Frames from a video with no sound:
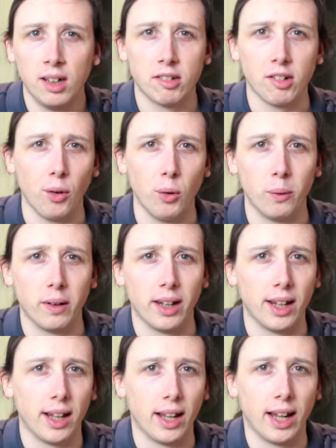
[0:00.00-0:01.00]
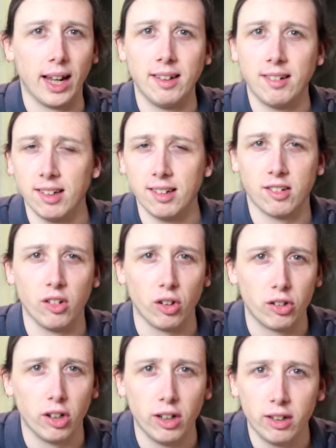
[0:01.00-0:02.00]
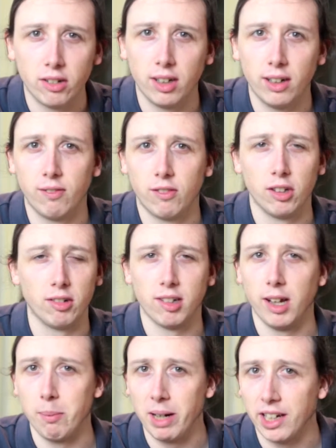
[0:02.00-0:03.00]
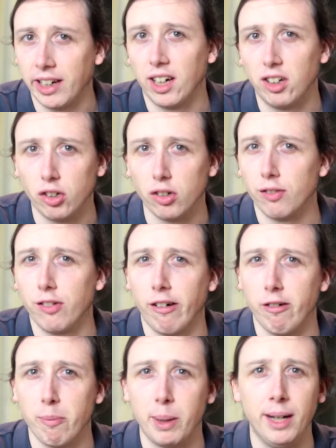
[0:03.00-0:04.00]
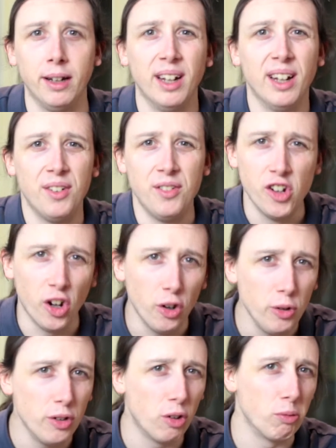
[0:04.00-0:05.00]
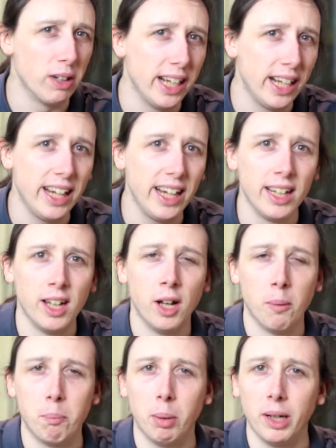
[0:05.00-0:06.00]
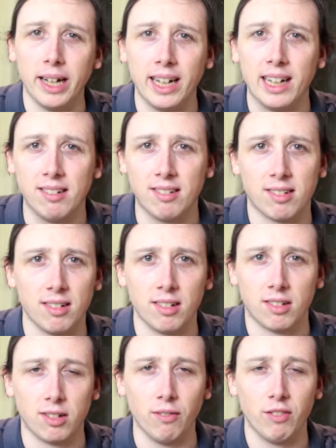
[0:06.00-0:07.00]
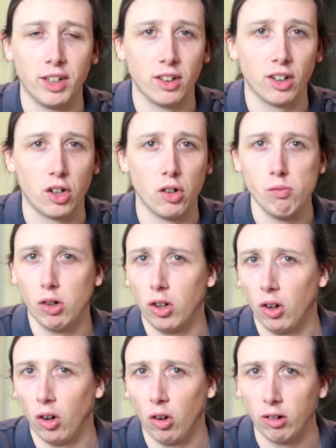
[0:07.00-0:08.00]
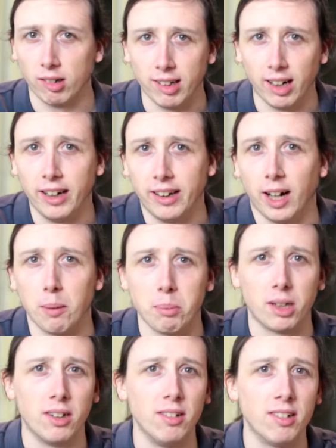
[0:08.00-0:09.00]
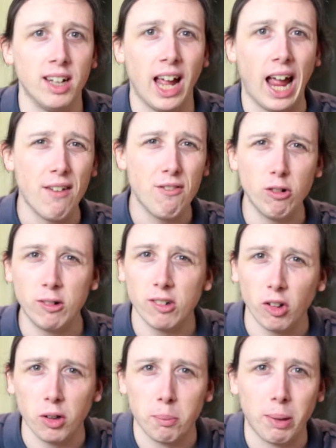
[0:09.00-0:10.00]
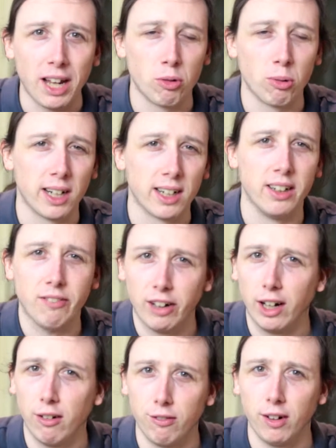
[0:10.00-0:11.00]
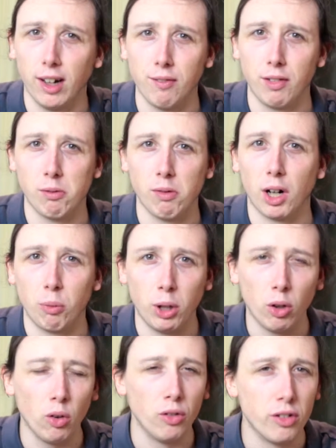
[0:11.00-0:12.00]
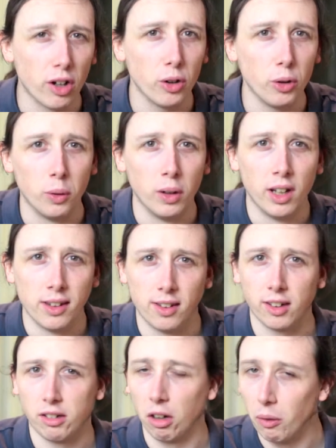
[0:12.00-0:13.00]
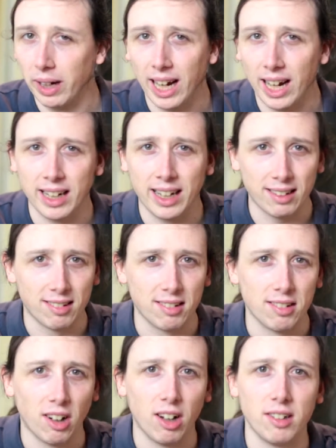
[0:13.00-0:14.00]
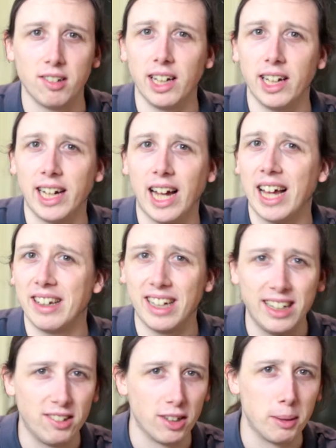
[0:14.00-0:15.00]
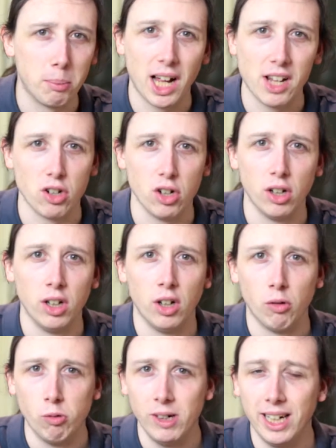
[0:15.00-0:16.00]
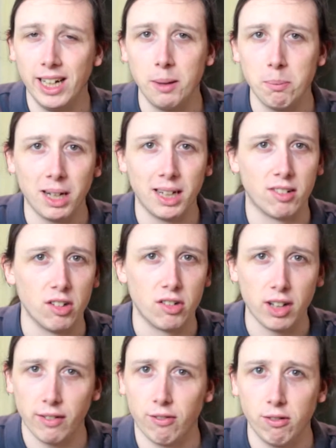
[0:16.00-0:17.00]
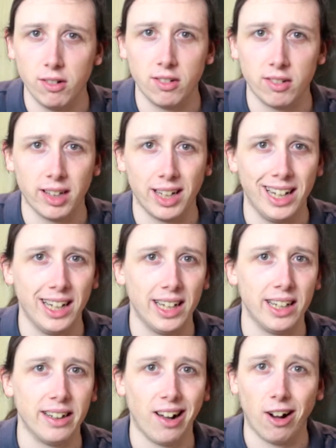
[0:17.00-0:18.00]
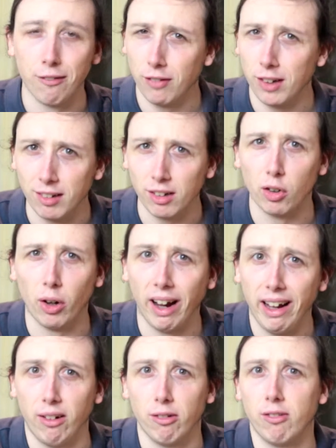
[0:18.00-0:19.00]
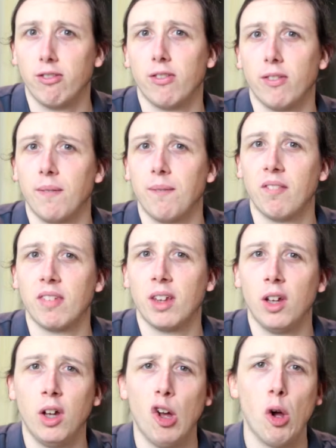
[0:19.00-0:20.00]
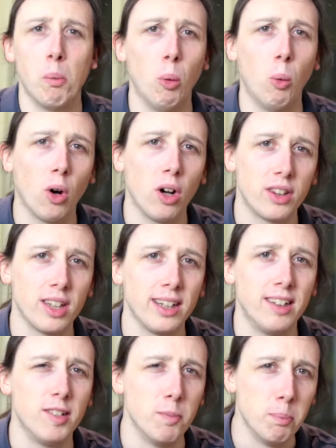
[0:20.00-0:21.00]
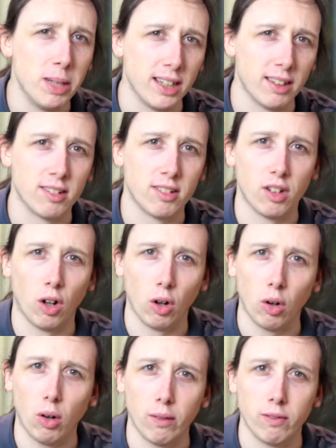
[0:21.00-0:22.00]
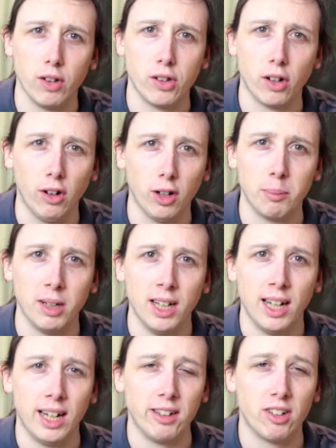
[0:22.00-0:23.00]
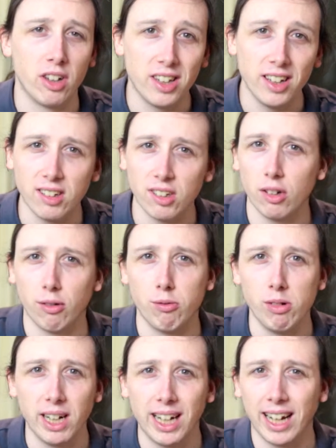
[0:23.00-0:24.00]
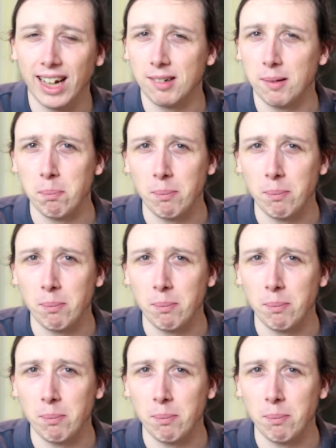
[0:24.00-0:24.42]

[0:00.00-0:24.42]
So is this an alternative to, say, medication or therapy? No, not really, but it is something that can run alongside that, because everyone's on the bandwagon of healthy living, right? We all know that going out and exercising and eating better really makes a difference in our physical health. But what I think is missed a lot of the time is that this stuff really has a